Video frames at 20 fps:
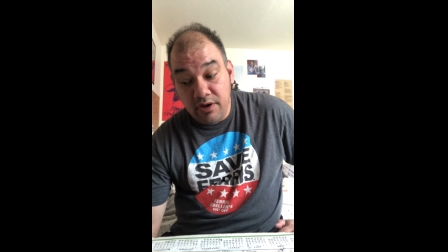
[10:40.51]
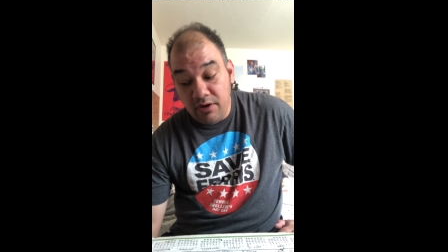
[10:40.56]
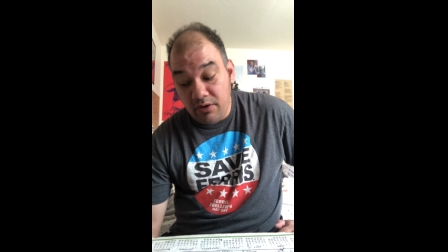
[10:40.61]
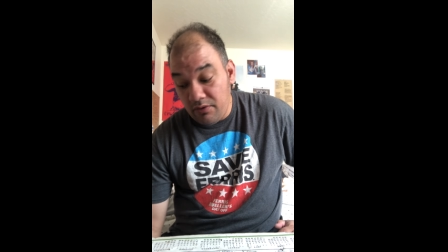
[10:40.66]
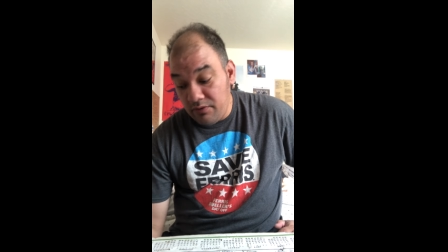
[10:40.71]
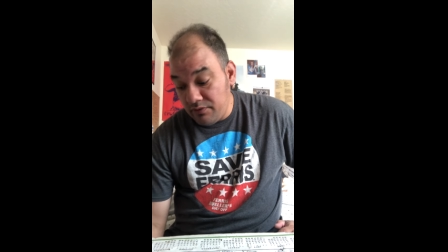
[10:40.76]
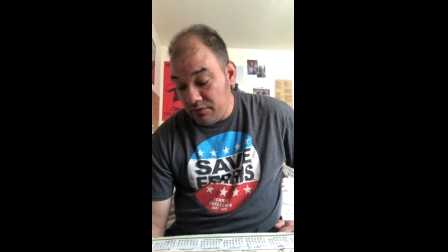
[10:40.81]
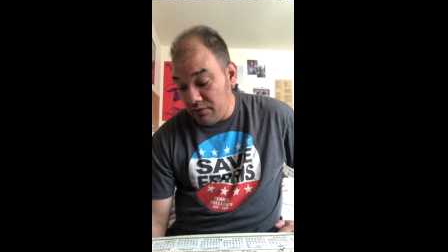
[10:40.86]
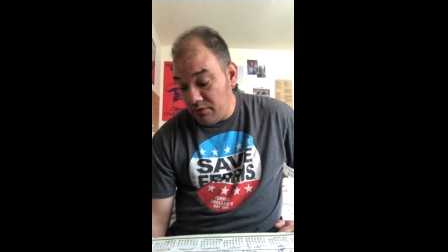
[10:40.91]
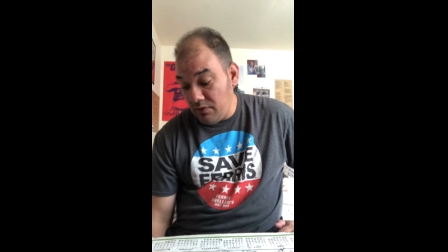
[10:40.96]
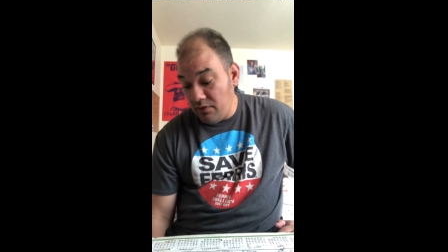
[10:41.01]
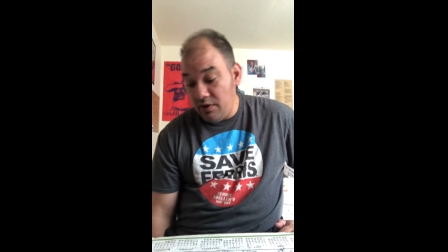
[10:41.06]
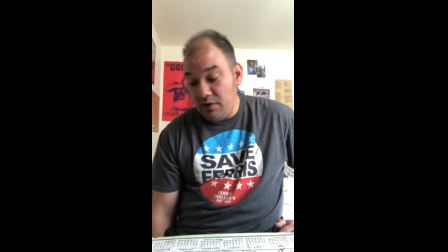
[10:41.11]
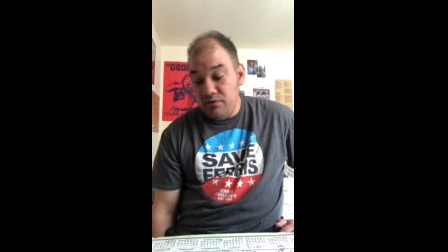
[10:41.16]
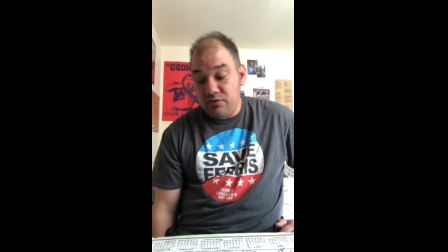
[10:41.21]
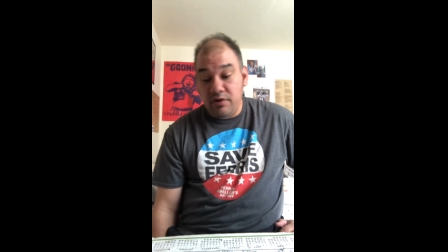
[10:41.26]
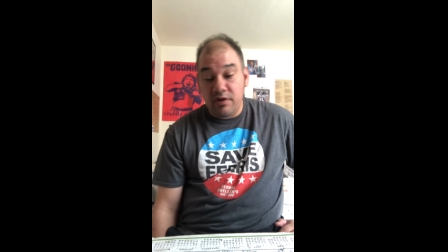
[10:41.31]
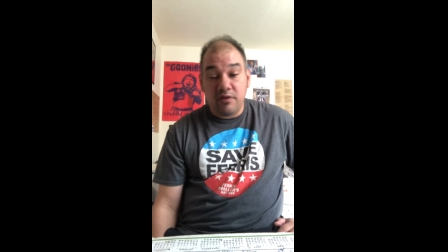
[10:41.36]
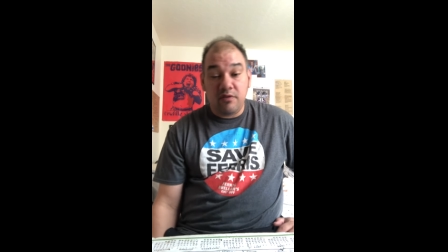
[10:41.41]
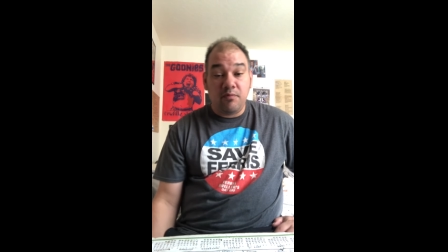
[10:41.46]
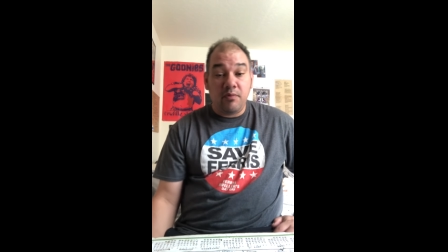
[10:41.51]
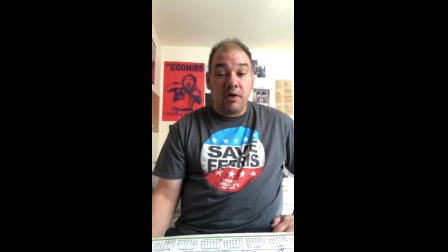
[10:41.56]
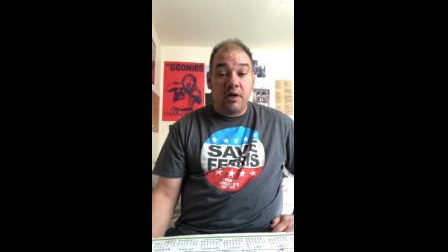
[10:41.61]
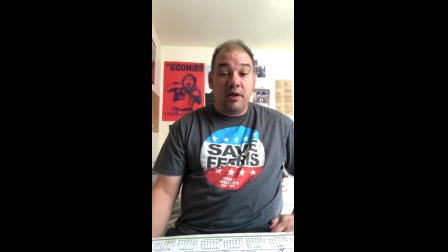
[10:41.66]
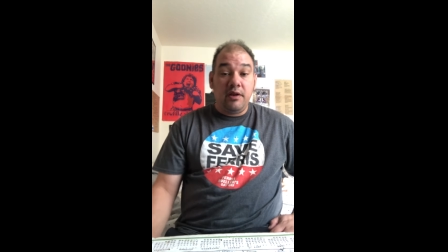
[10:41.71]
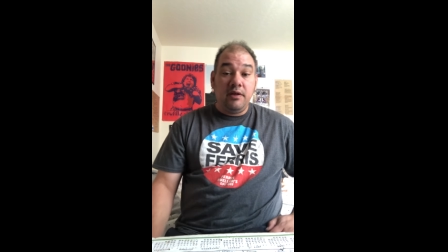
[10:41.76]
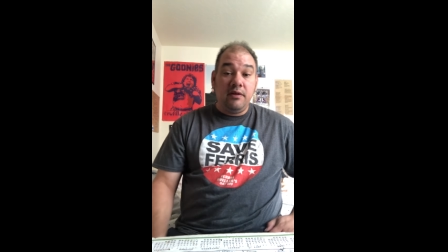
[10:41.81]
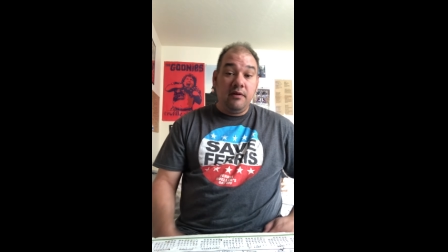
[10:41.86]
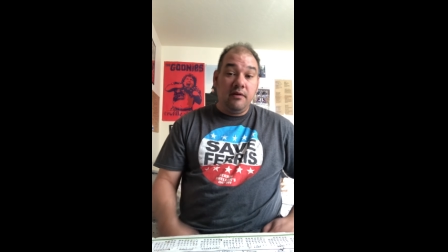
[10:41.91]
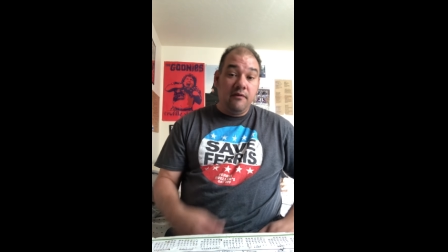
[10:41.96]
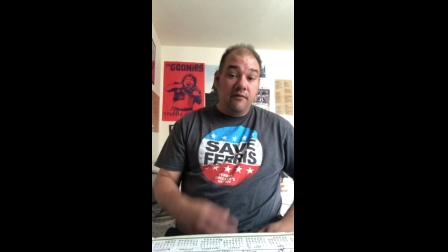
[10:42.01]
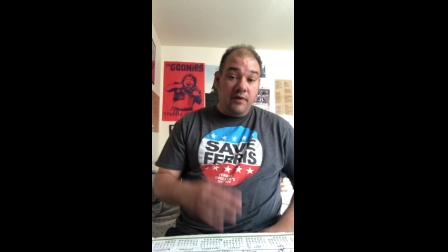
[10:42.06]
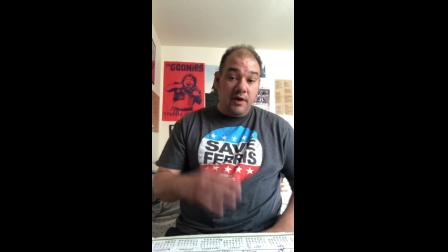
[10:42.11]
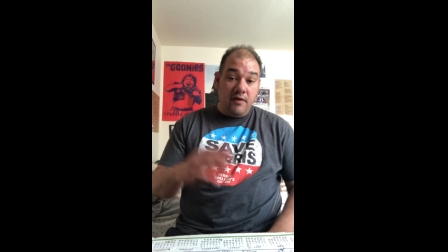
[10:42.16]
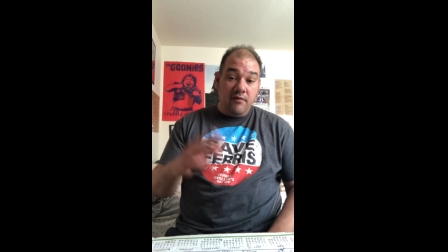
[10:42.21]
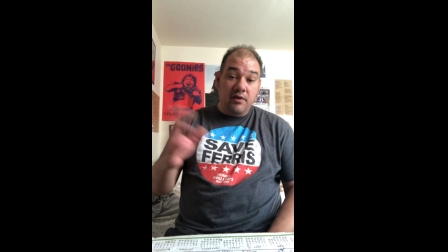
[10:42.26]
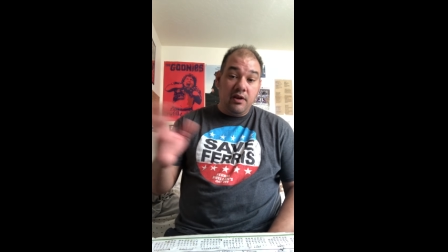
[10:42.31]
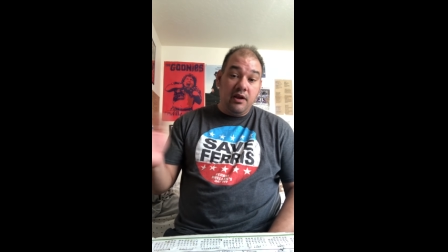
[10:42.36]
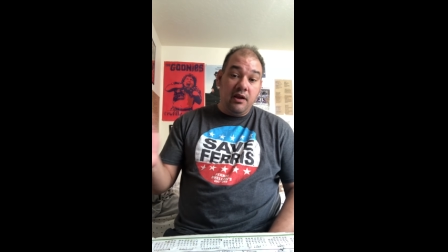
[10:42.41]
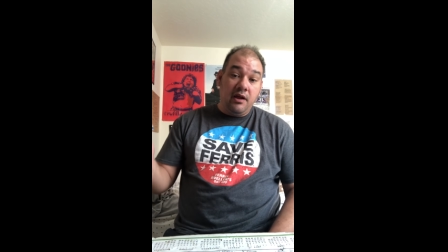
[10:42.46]
also at Jake's Bounty,
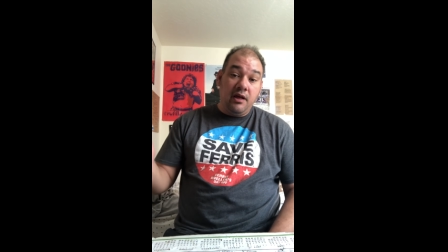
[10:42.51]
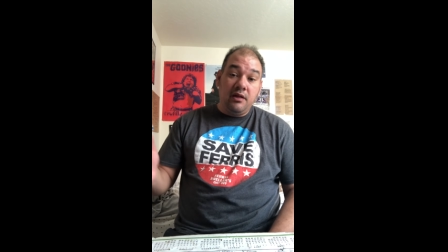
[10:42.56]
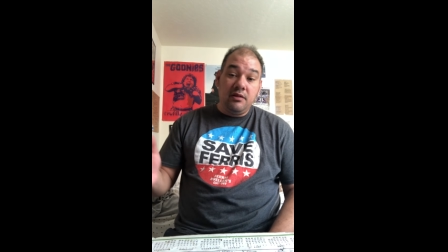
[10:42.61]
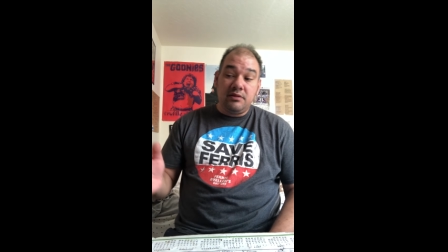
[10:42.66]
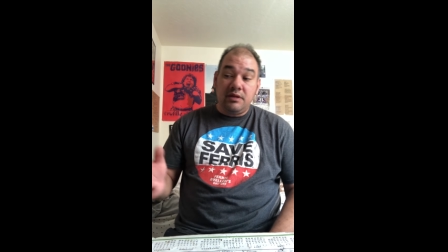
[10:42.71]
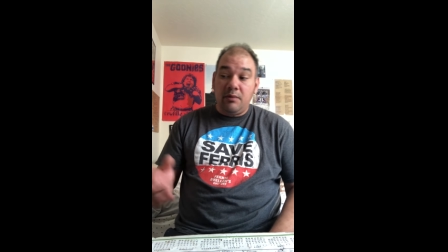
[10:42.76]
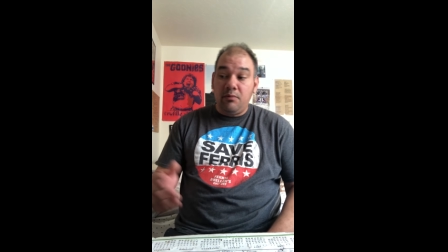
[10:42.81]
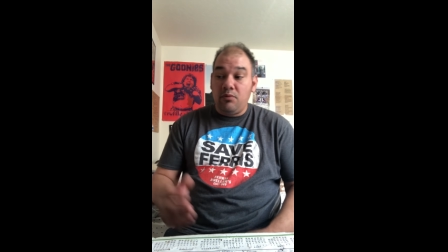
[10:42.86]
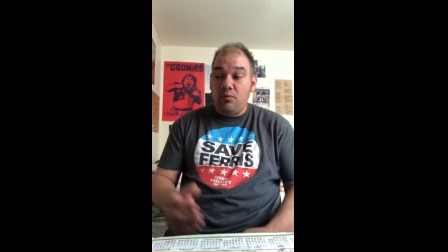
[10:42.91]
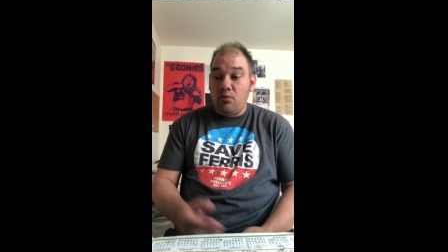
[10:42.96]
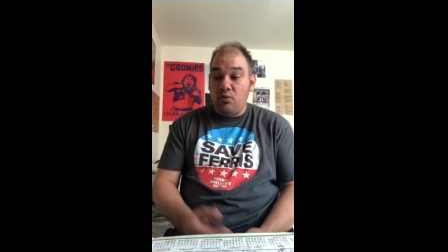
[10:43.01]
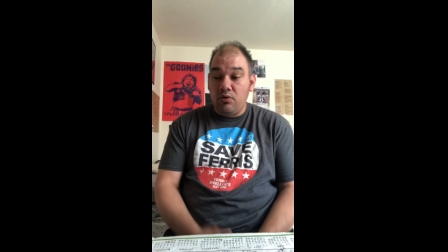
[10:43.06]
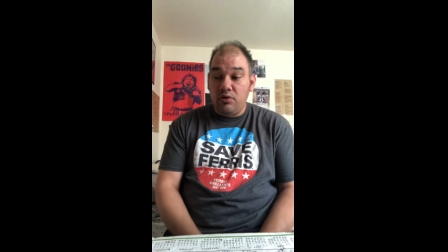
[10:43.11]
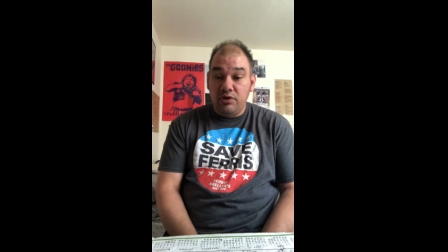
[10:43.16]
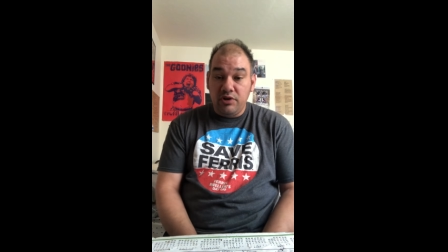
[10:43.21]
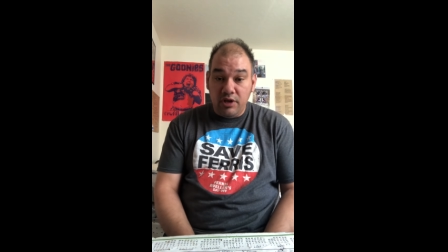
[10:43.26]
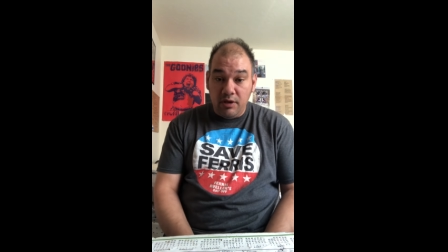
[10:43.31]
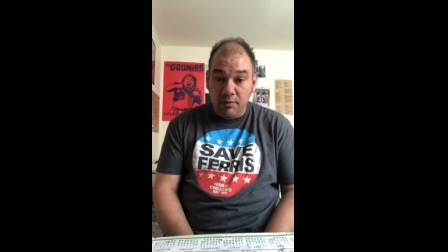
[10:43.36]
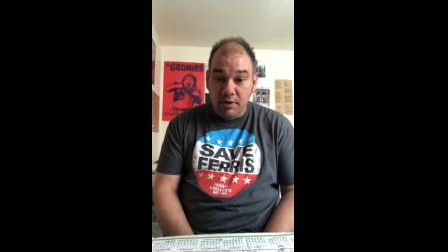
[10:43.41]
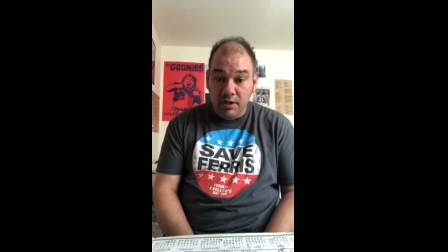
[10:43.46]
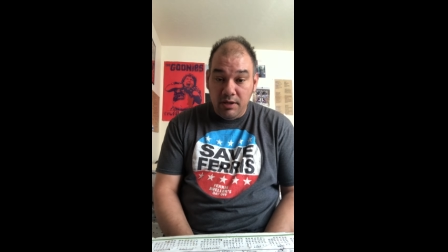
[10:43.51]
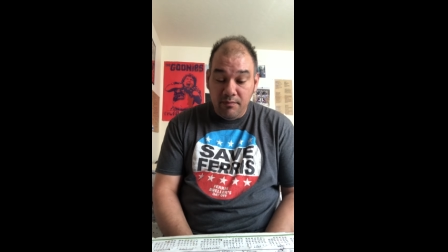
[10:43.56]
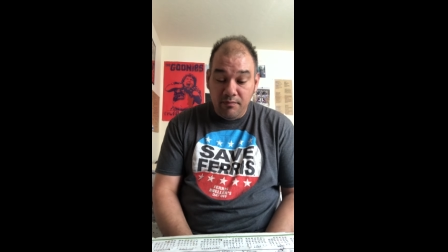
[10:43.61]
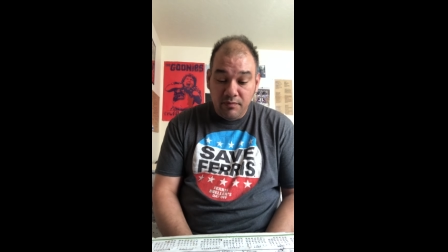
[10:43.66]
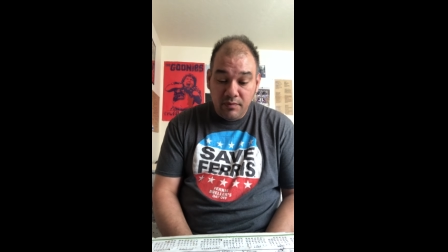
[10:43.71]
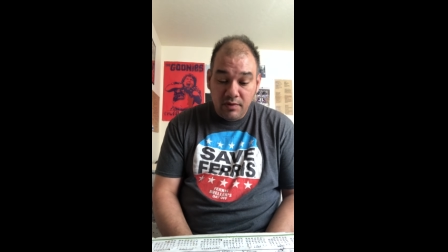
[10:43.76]
599, type in the word dummy.